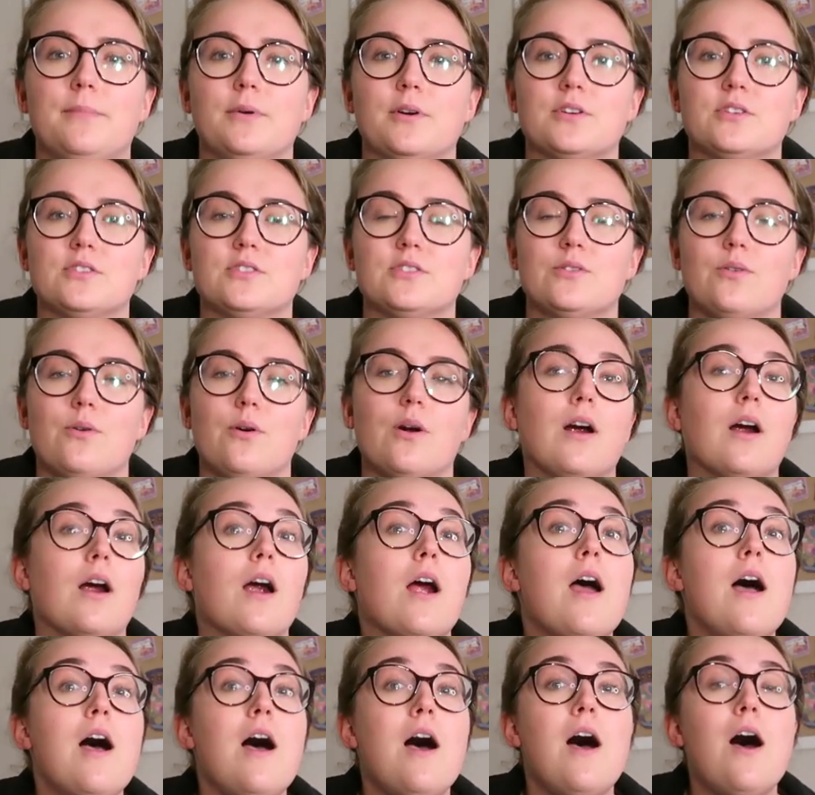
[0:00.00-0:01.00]

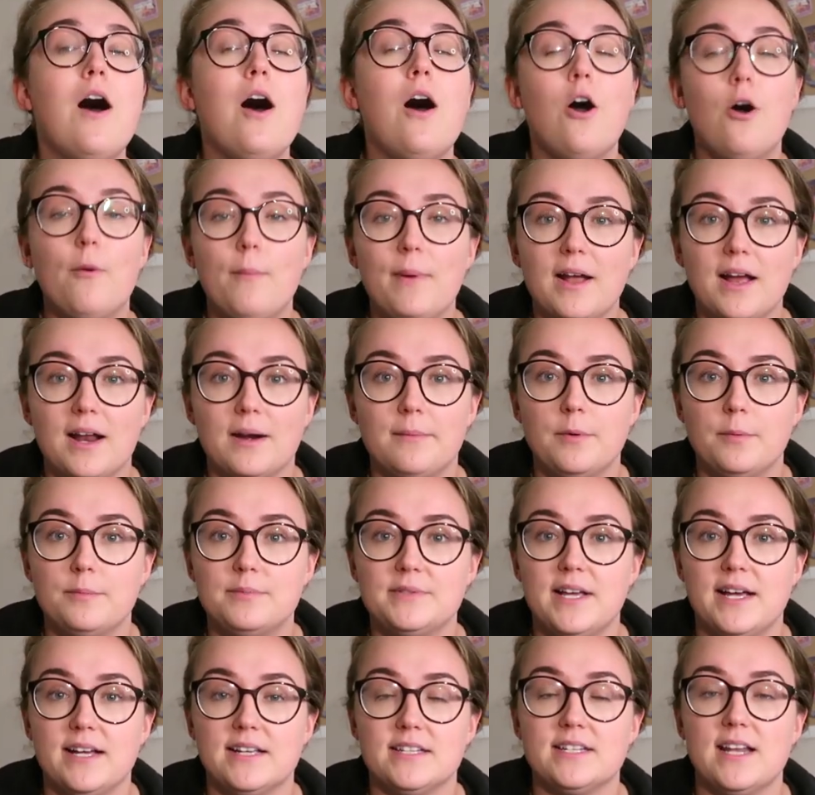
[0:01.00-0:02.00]
bookstore. Oh my god, I'm
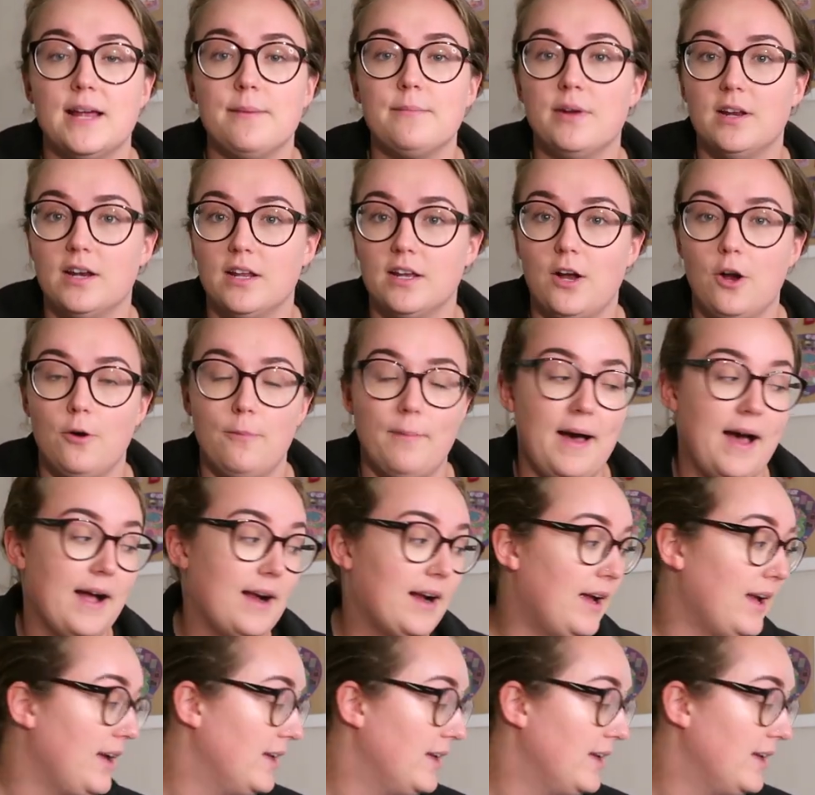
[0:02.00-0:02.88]
obsessed. I'm gonna go back.